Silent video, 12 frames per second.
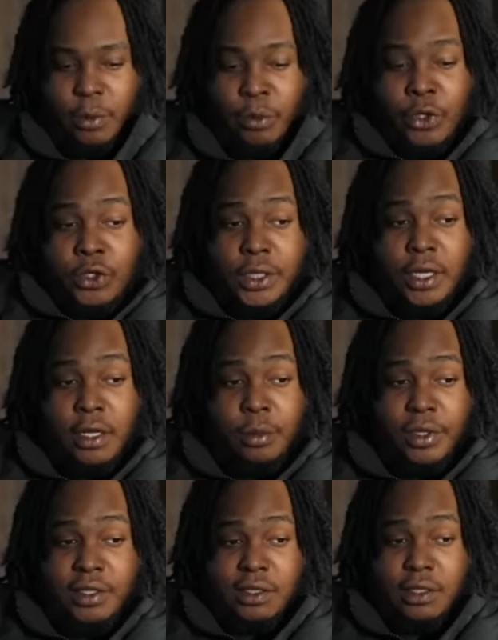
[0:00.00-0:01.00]
the music got to
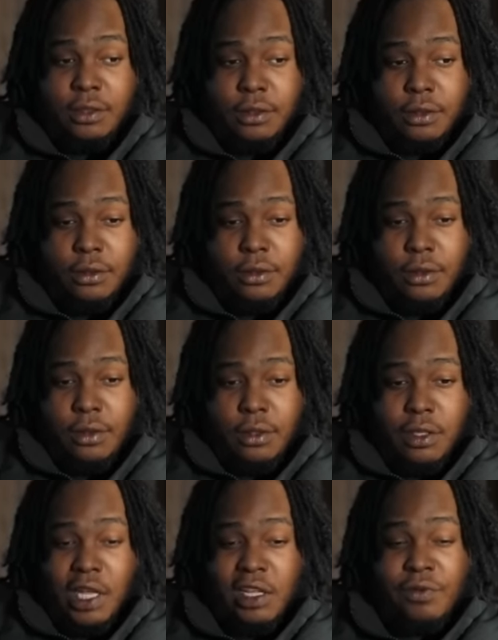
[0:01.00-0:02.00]
make sense
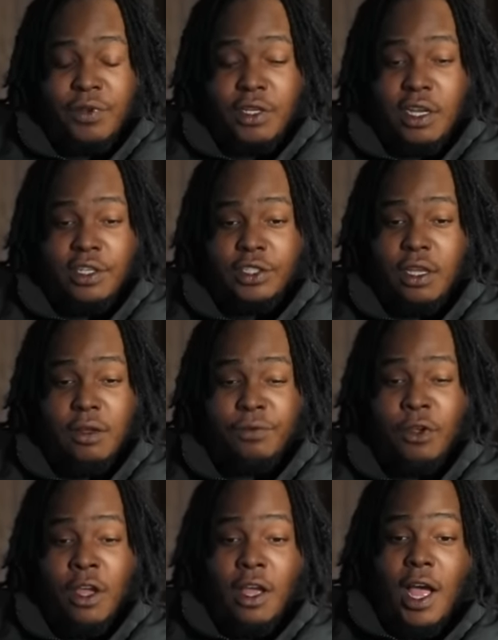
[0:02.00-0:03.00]
right like if it is
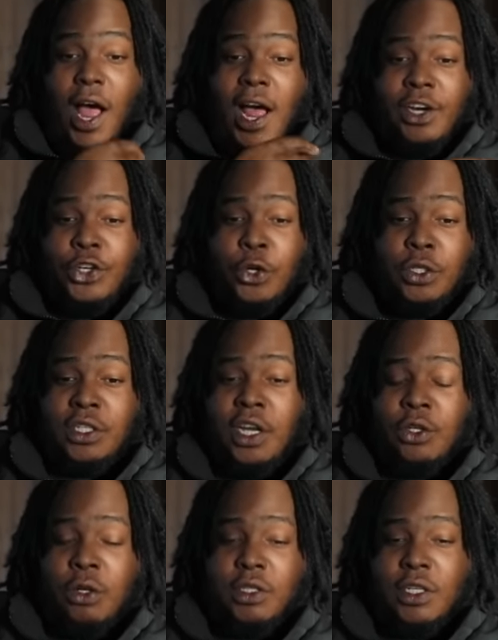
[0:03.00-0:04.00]
if i know it's
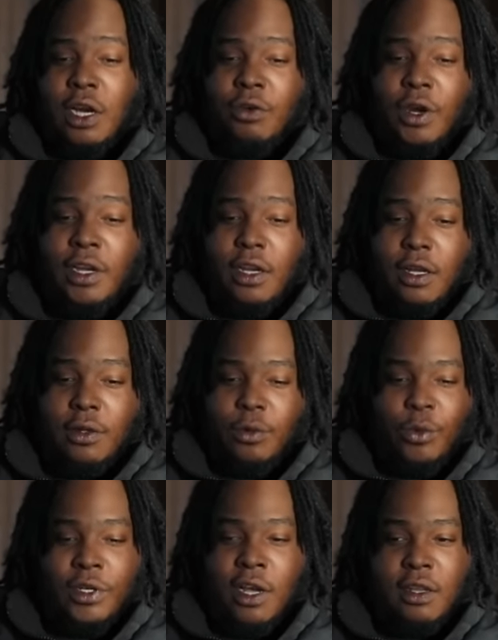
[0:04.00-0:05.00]
not gonna sound right
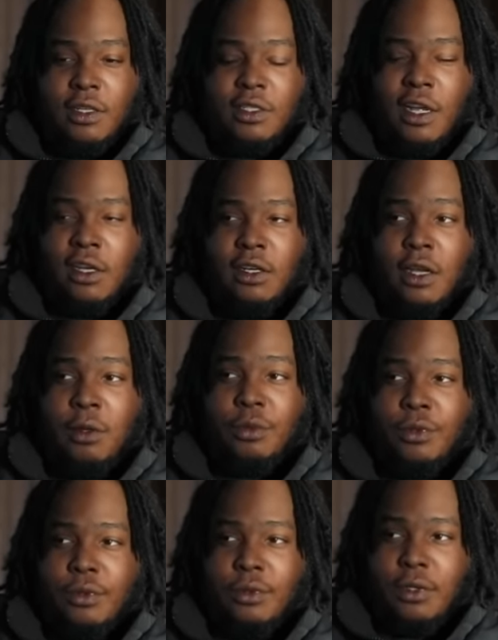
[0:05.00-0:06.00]
we not it's not gonna
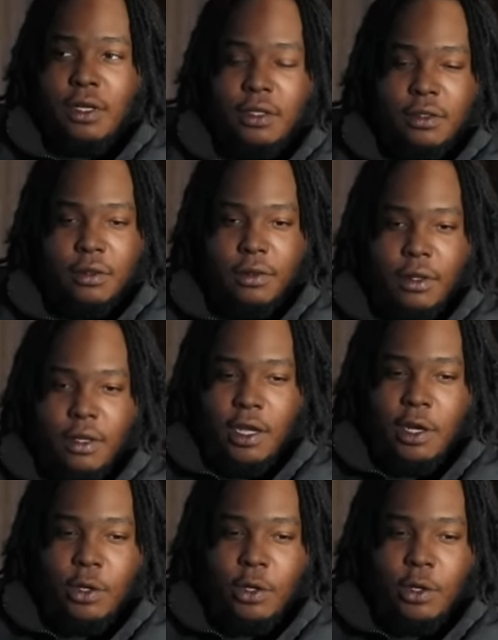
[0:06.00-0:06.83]
happen like, right I